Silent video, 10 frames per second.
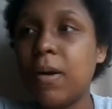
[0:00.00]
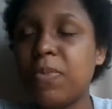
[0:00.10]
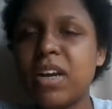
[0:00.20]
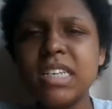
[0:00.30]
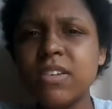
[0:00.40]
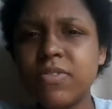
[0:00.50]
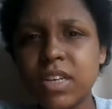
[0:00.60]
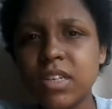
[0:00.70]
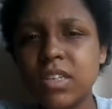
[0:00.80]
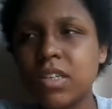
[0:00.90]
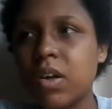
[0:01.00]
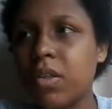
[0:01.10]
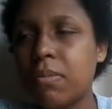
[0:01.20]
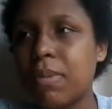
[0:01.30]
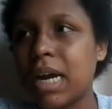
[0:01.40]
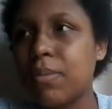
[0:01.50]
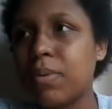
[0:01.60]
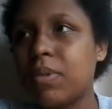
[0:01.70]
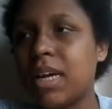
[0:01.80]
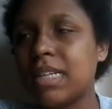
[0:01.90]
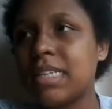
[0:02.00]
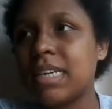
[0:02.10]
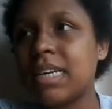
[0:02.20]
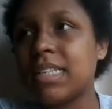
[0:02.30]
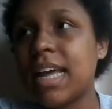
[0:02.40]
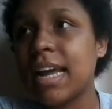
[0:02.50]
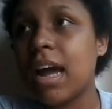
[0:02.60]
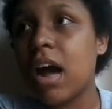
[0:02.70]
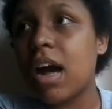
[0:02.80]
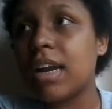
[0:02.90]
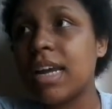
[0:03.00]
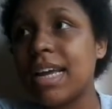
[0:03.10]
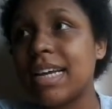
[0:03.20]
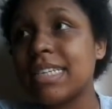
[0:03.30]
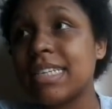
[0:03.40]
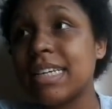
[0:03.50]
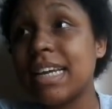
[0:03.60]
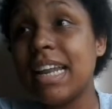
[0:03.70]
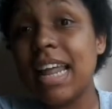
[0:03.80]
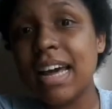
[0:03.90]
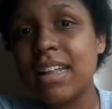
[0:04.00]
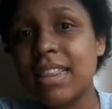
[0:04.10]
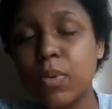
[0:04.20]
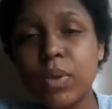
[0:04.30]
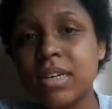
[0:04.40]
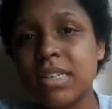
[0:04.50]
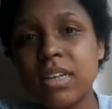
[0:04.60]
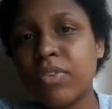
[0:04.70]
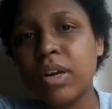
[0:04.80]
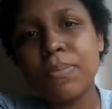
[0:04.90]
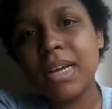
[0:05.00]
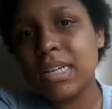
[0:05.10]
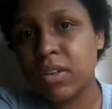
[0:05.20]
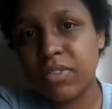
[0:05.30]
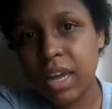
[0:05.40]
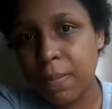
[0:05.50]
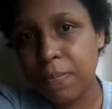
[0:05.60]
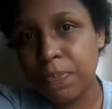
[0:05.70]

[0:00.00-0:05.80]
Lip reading: There's a verse on the Bible that says that God is glad that we are suffering because of Him.